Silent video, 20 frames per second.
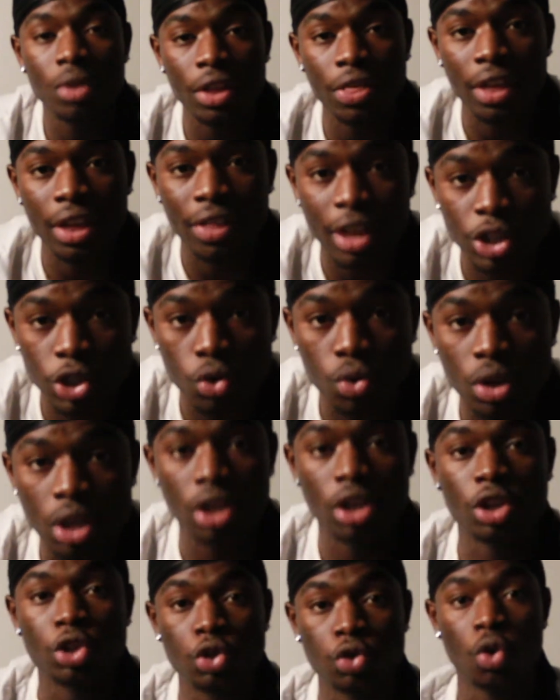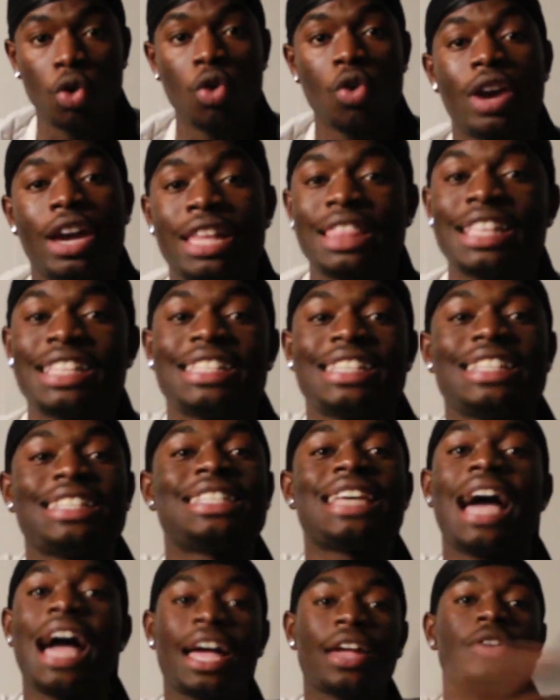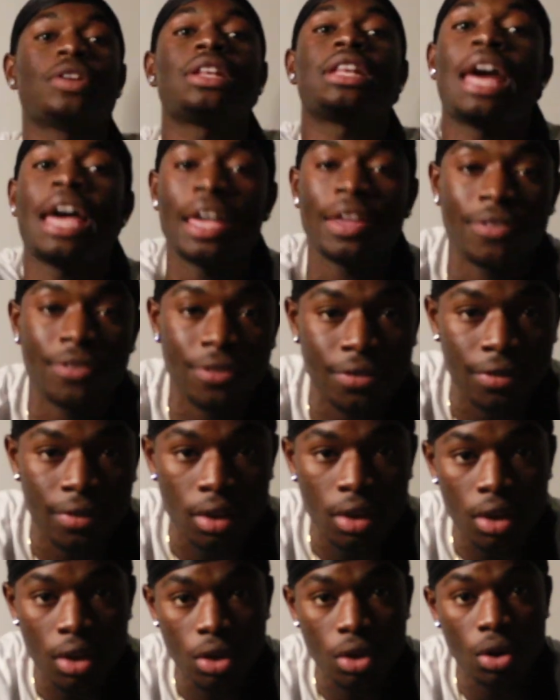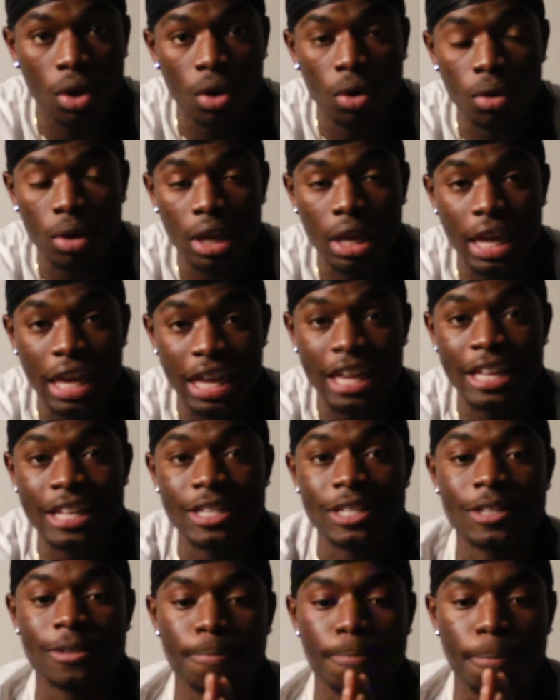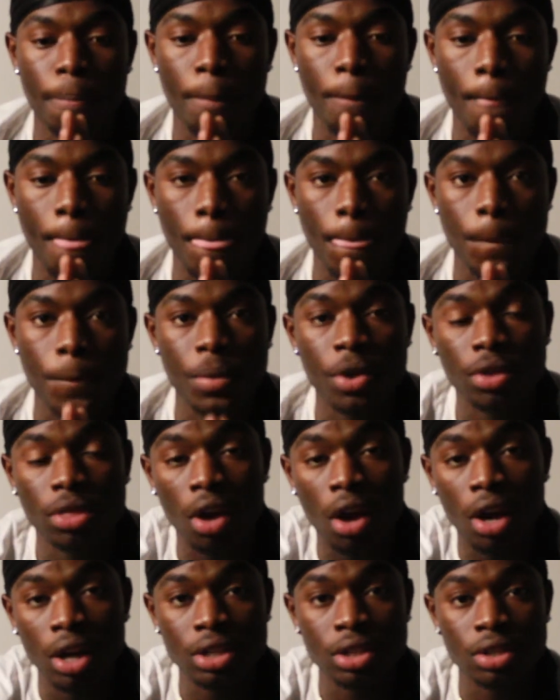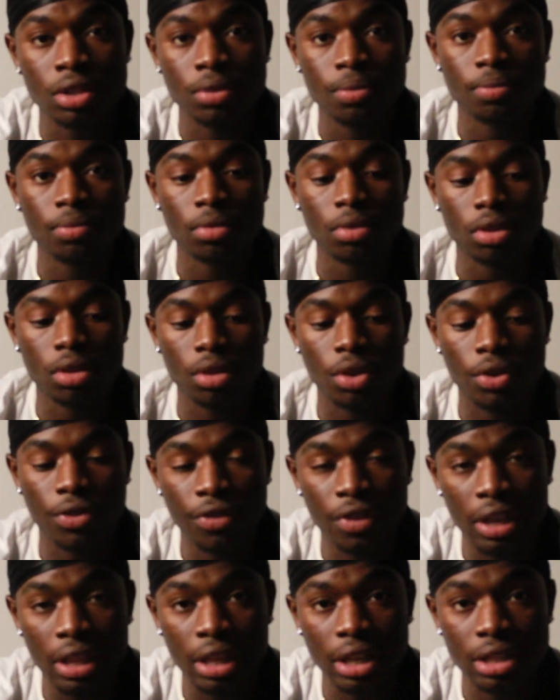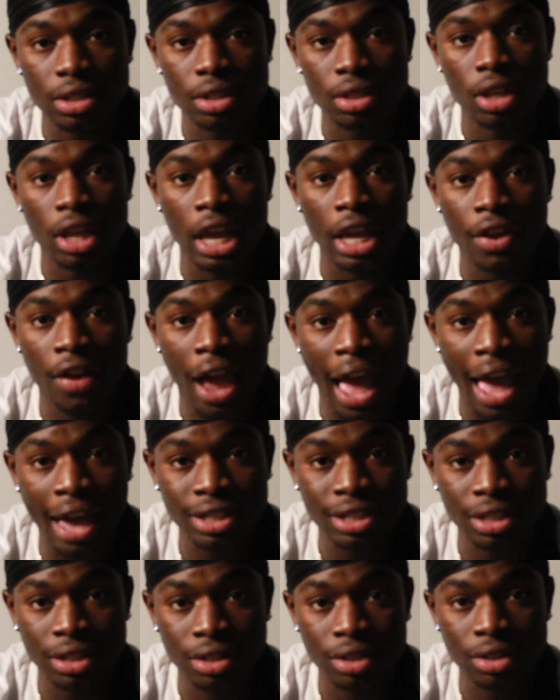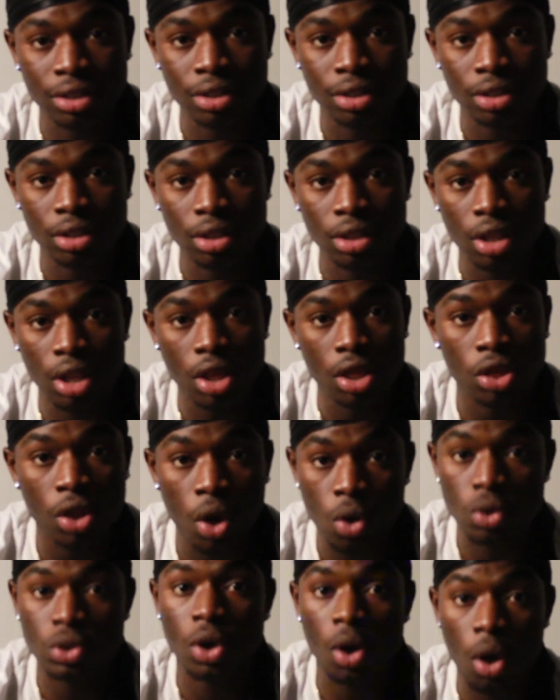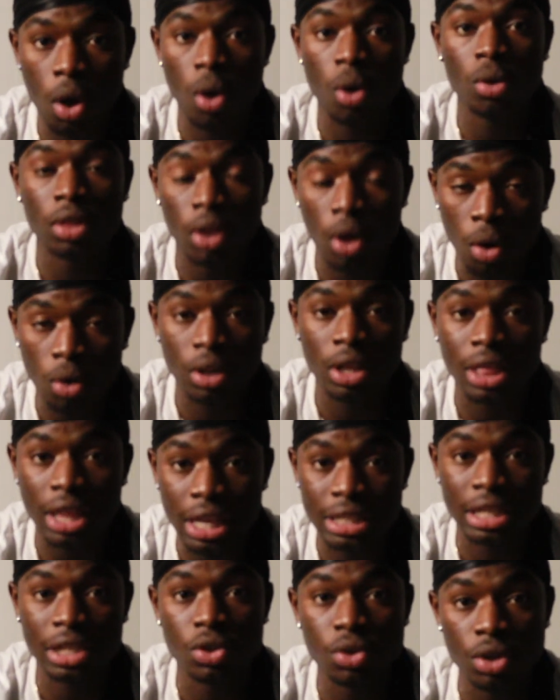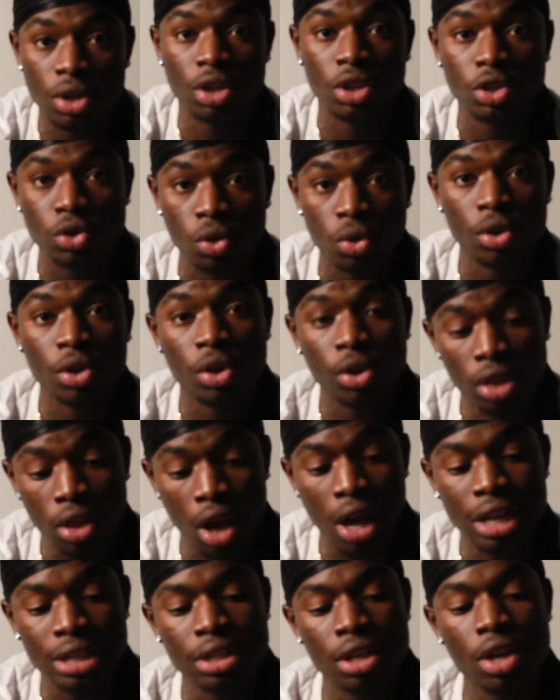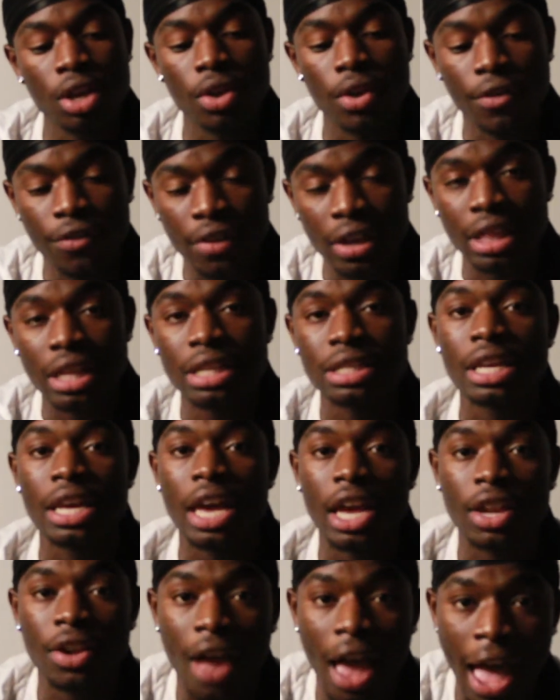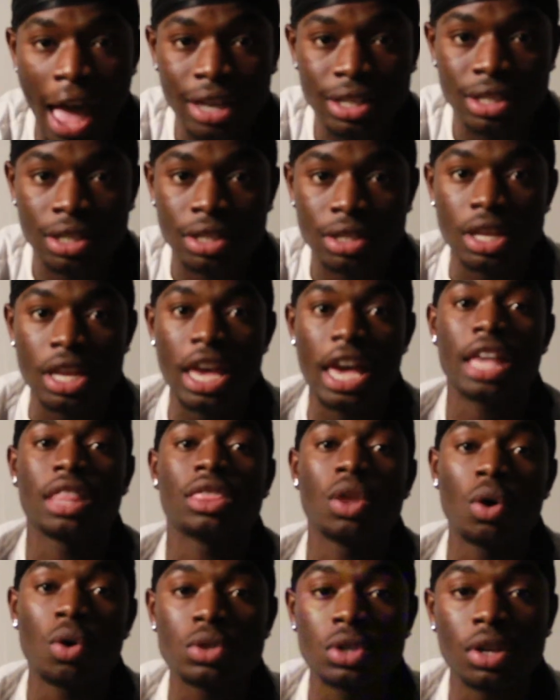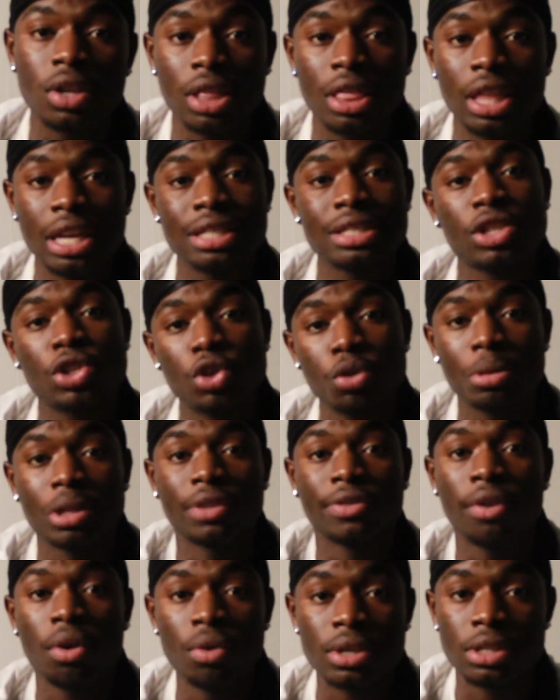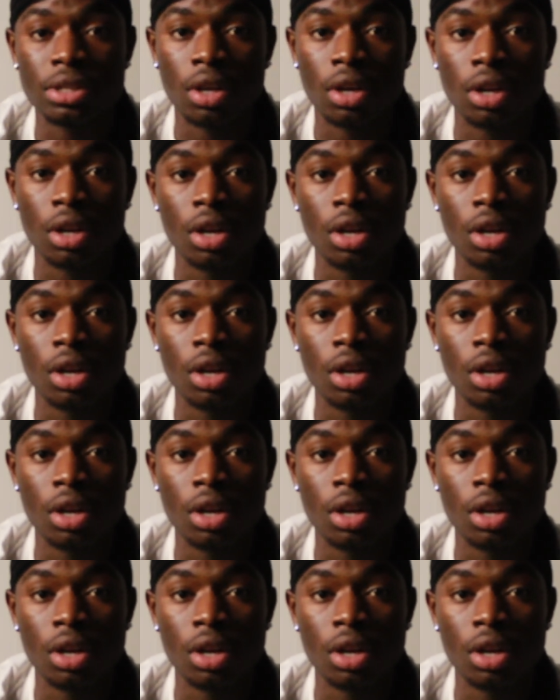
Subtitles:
thing that you can control in this entire life, is your thoughts, your feelings, and your actions. Those are all the only things that you can control. Your thoughts, your feelings, and your actions. And those are the things that you must focus on.